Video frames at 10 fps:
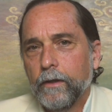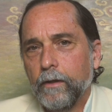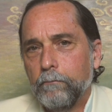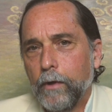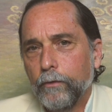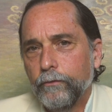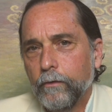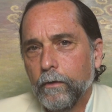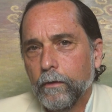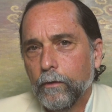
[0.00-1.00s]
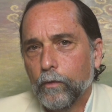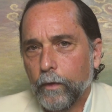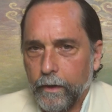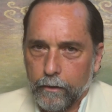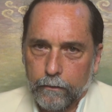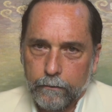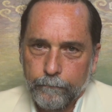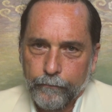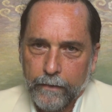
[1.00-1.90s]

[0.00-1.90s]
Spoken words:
the most critical